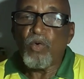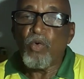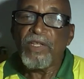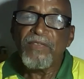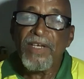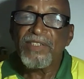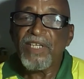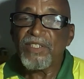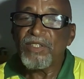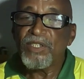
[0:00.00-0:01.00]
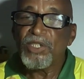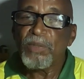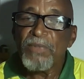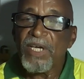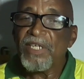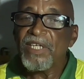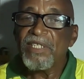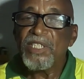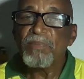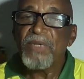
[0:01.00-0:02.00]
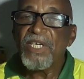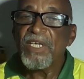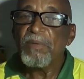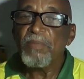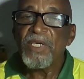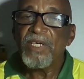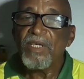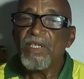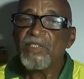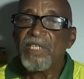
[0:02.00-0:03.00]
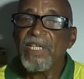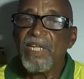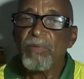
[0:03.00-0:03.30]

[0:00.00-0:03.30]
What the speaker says: only thing is that the Jamaican athletes may be sidelined.